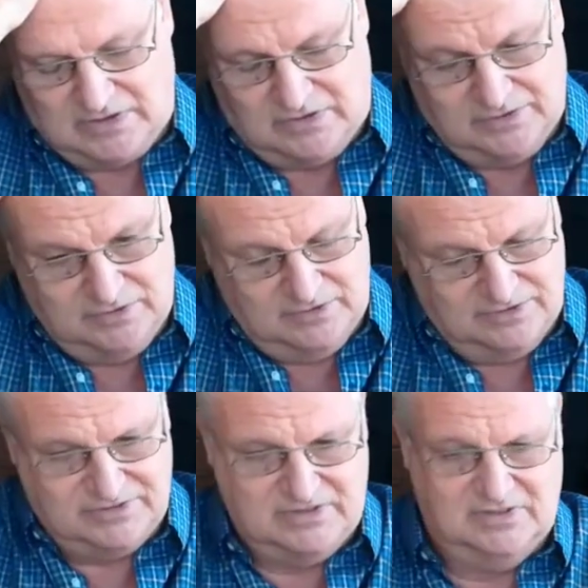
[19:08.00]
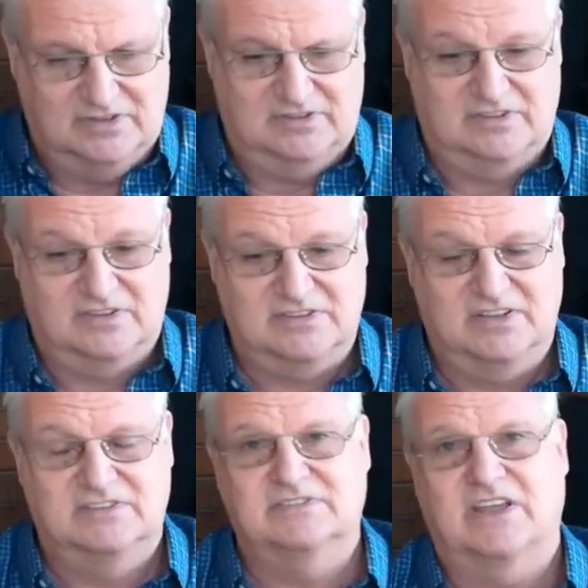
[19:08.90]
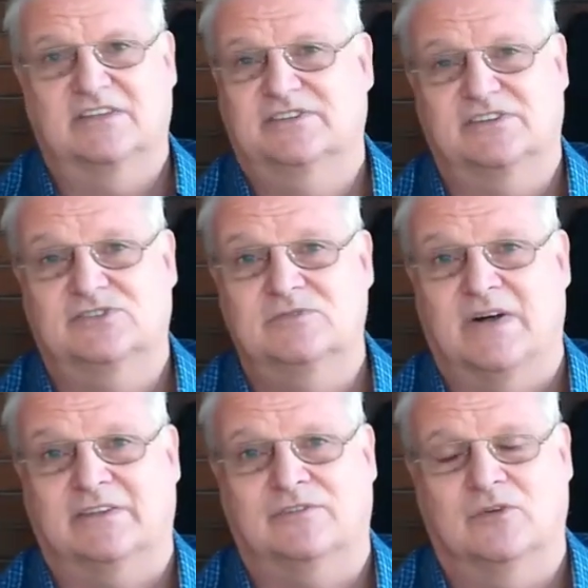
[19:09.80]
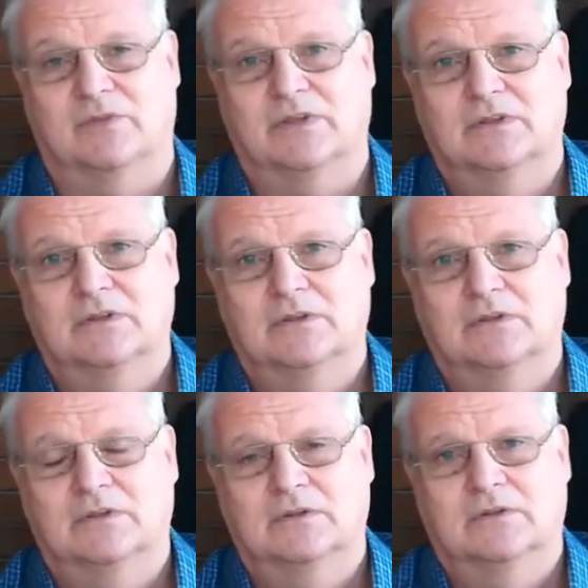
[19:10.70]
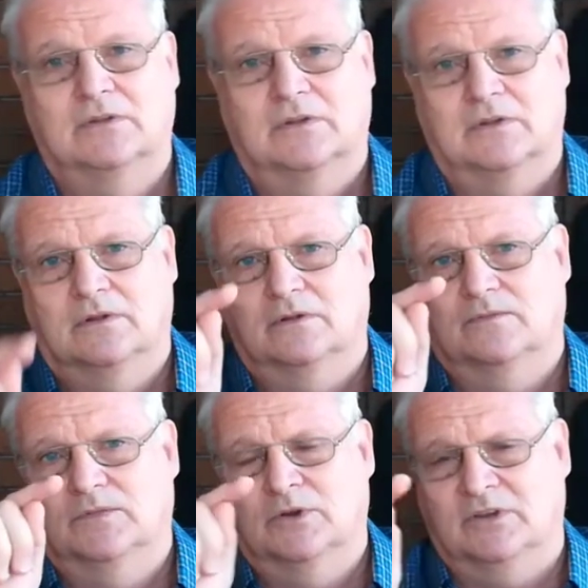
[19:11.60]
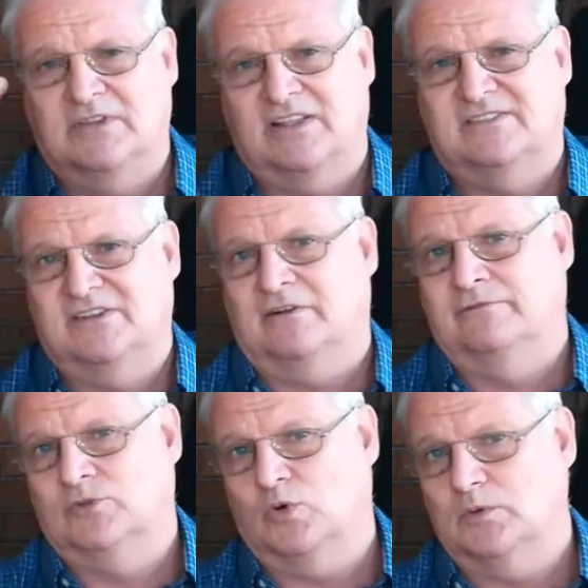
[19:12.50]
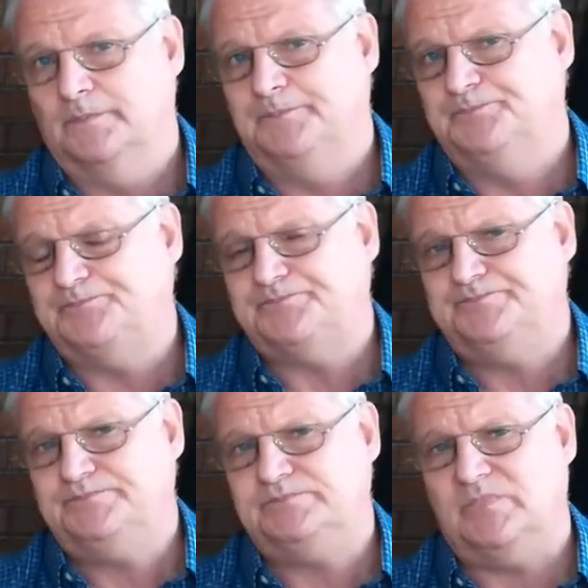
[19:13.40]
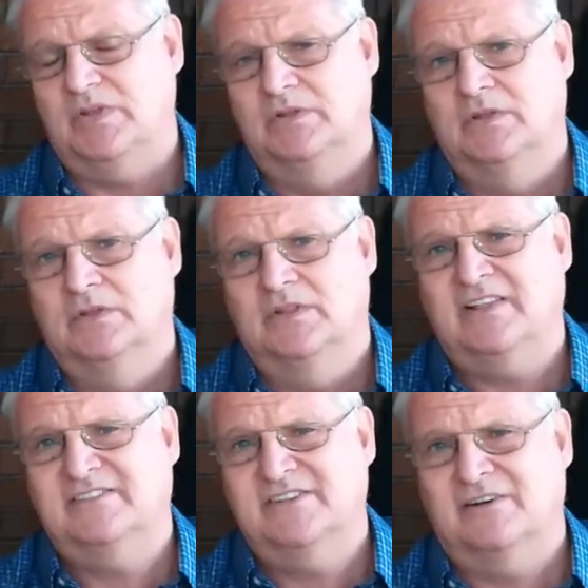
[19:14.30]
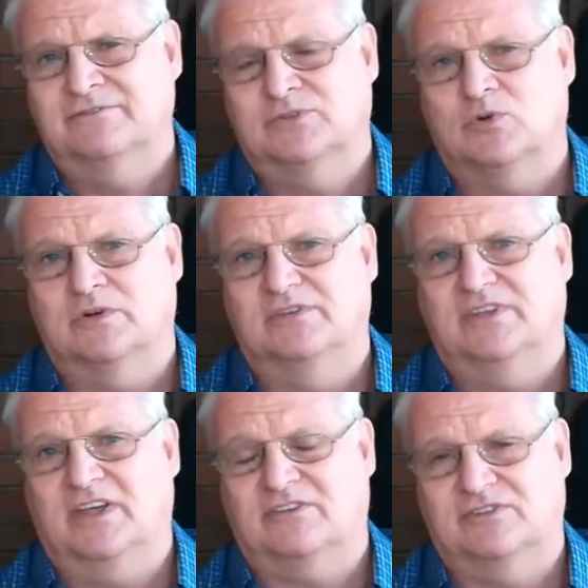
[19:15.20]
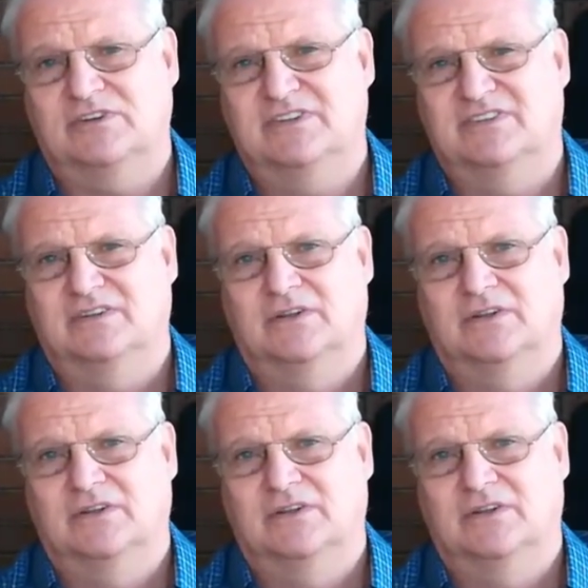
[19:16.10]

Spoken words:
I can't do this. It's just too much for me." Look at that self-talk. That self-talk is actually